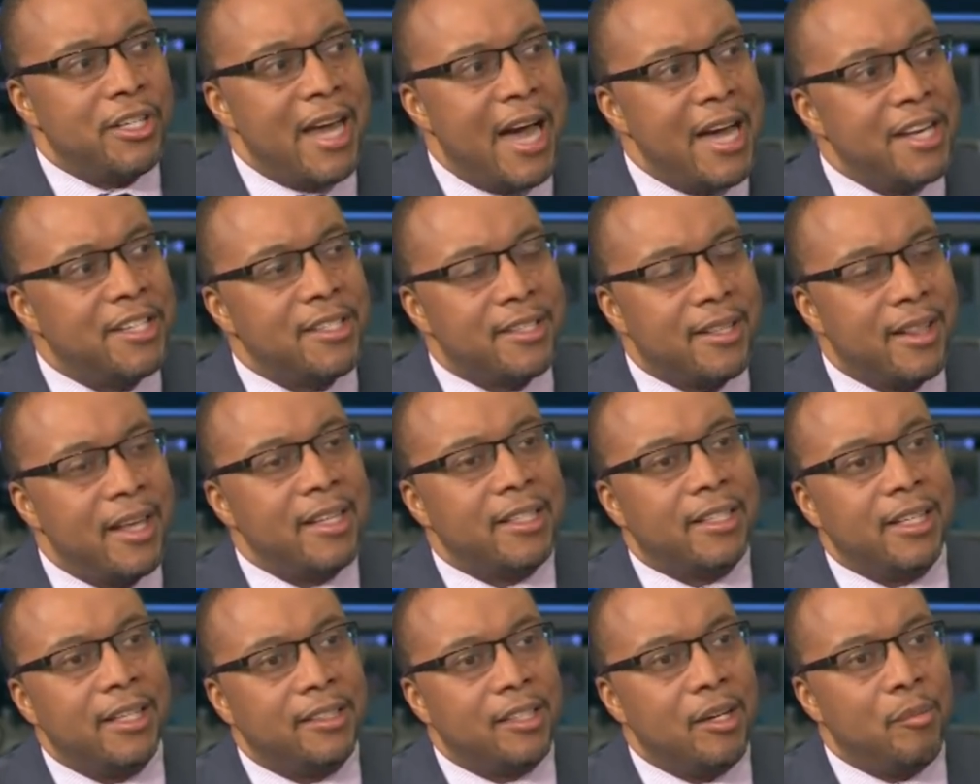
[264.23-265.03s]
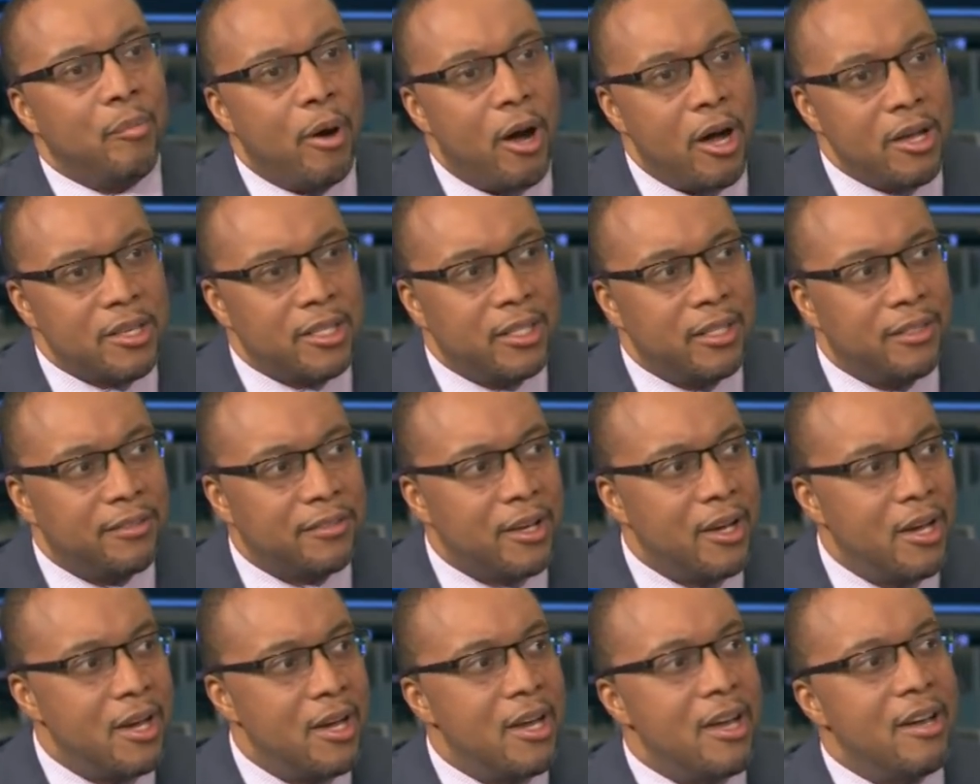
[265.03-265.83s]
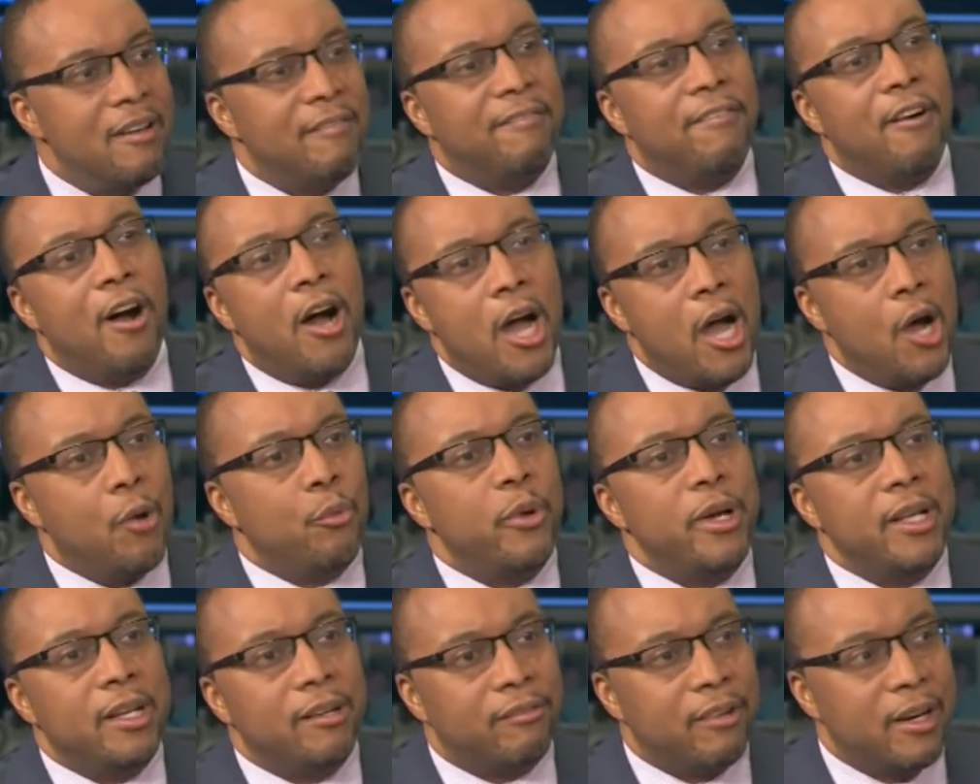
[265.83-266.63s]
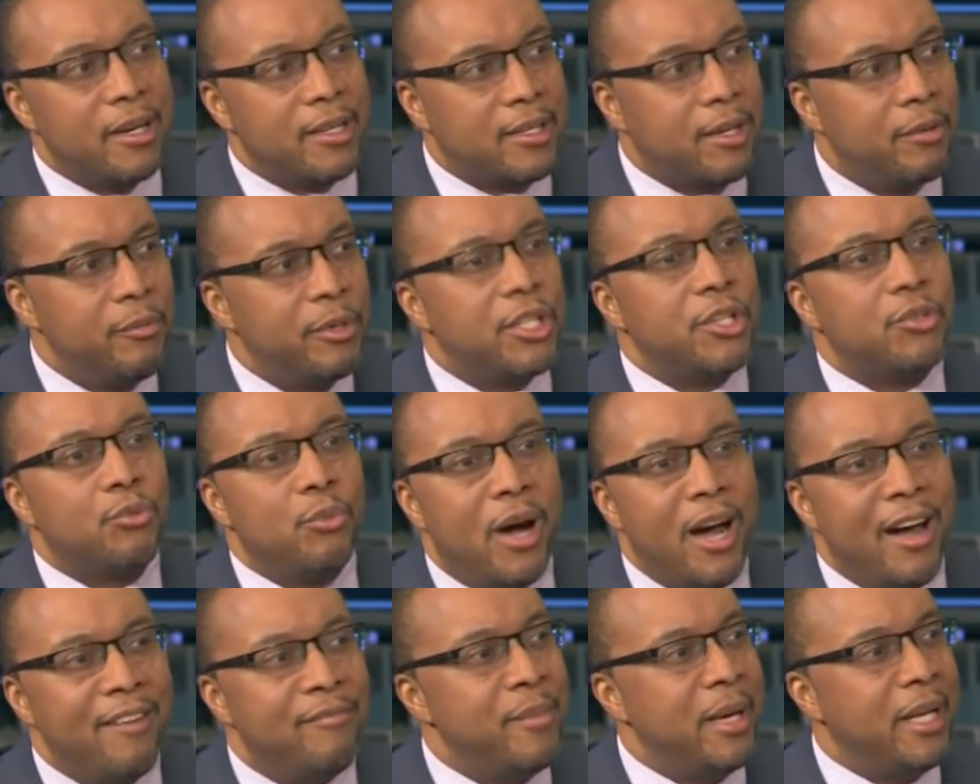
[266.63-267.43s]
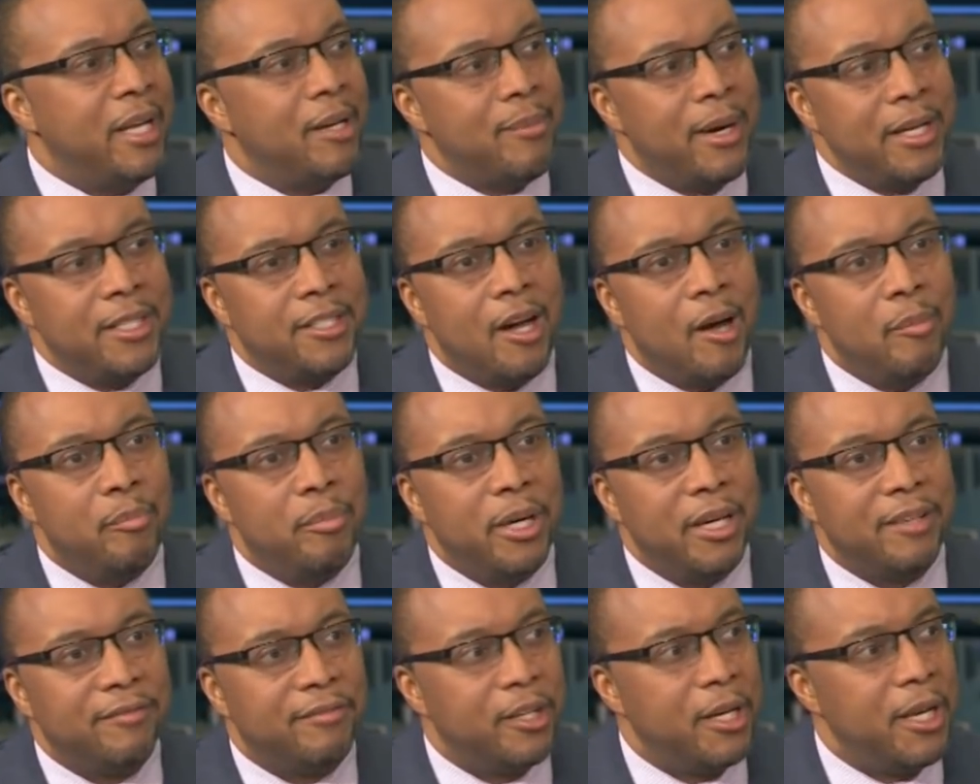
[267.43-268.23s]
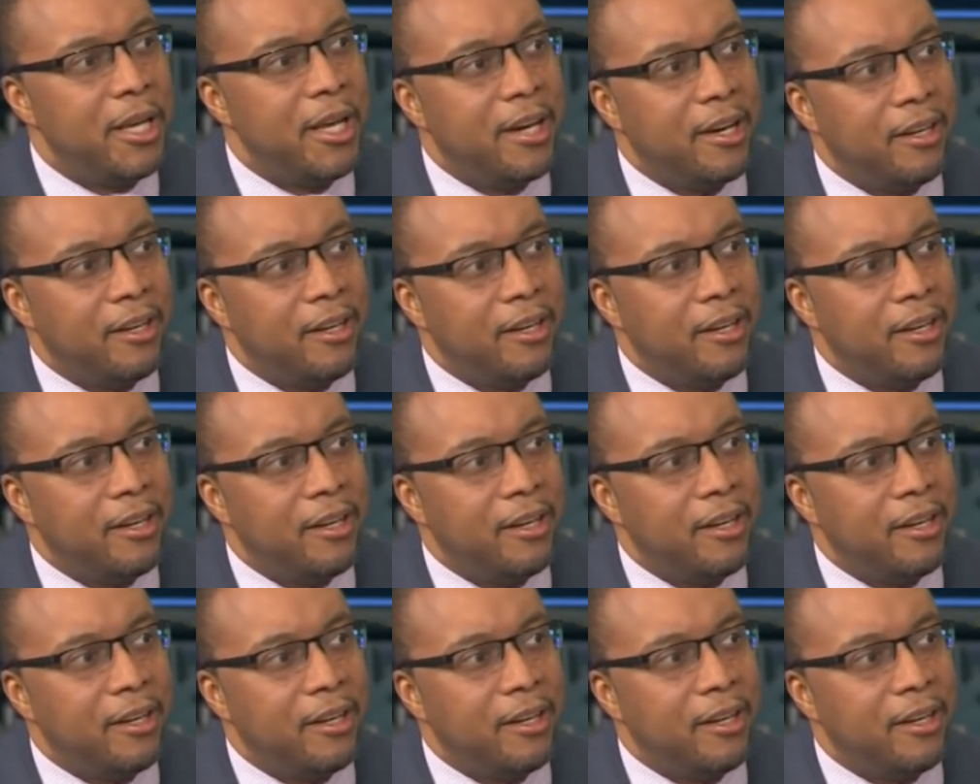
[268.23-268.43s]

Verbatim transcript: I just think that the positives far outweigh the risk, which is why I've made it my top pick for the year.